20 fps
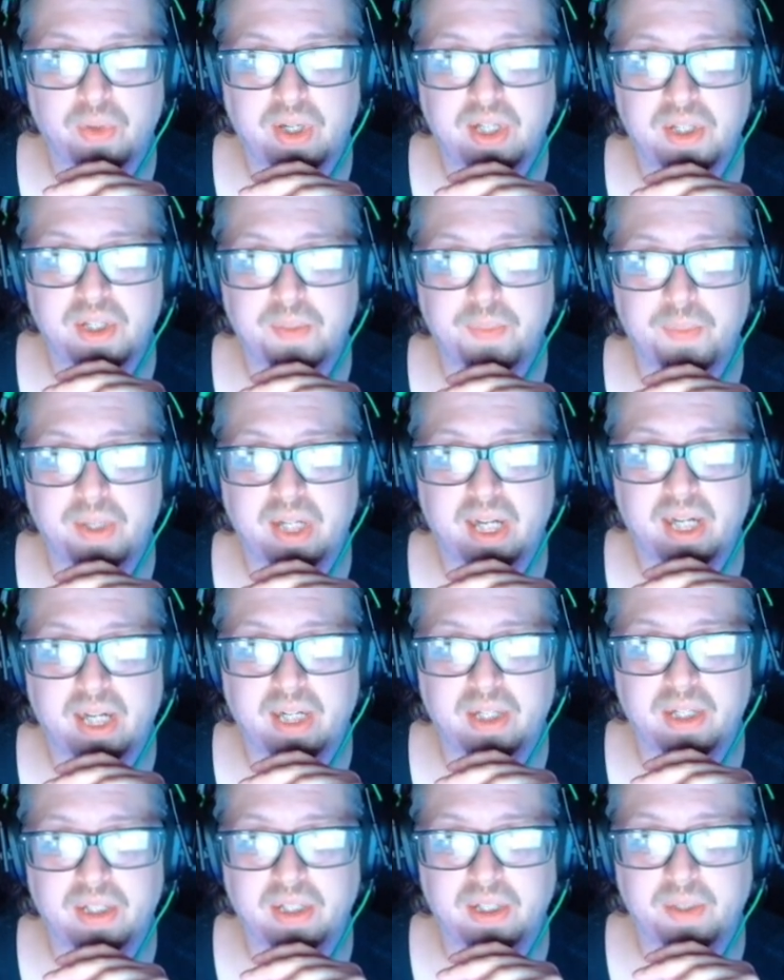has been
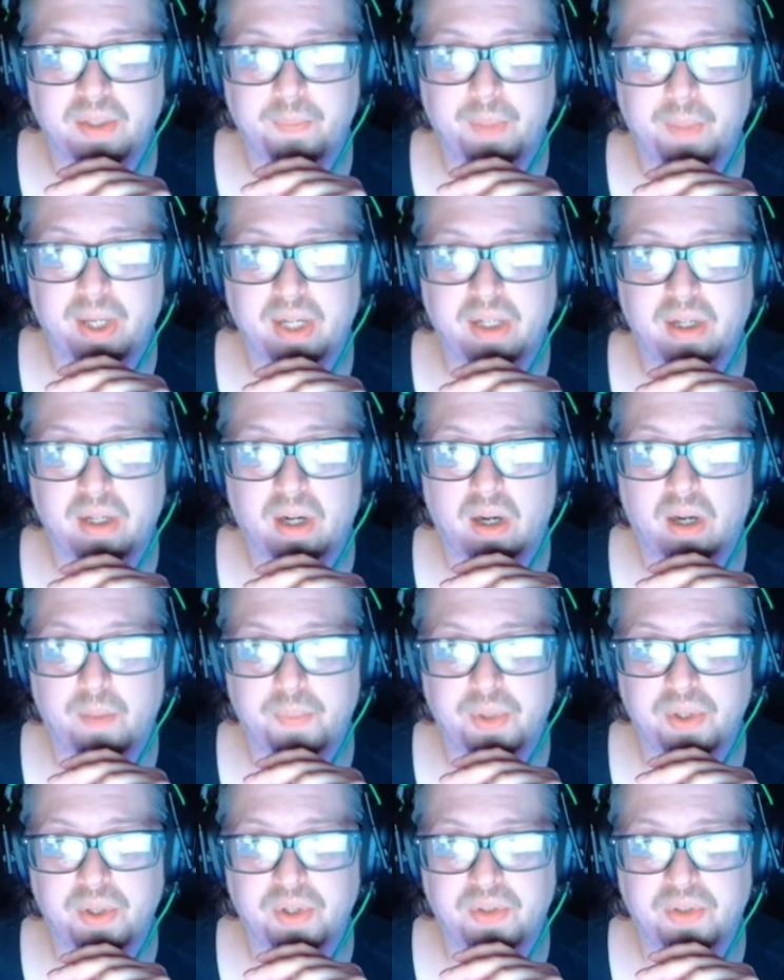added to the bank
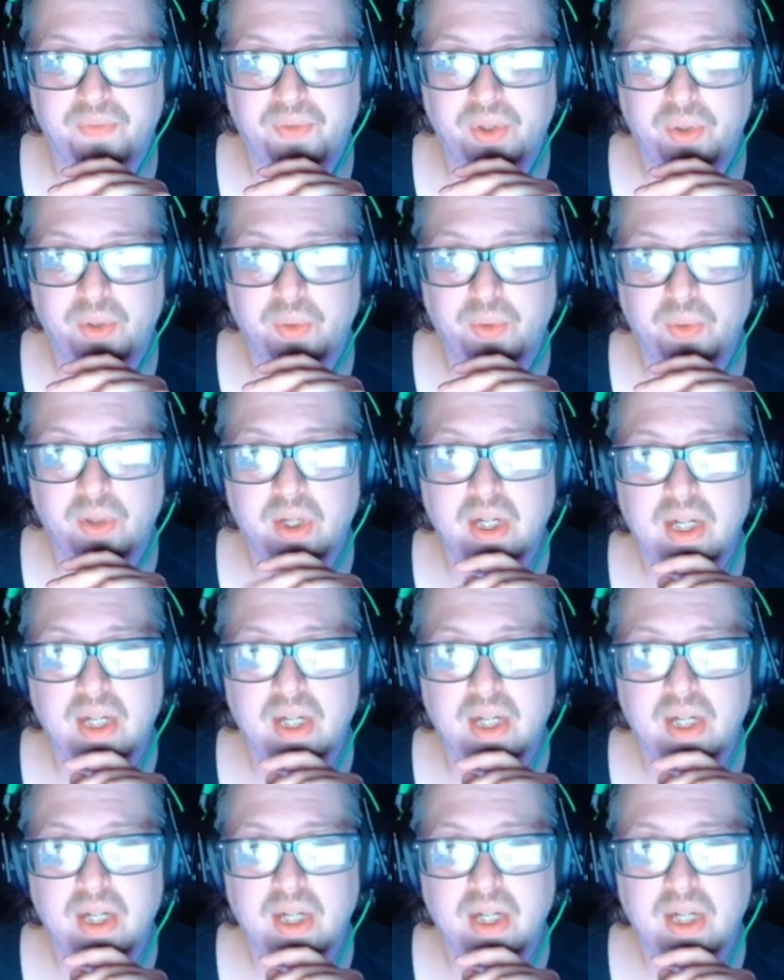options view.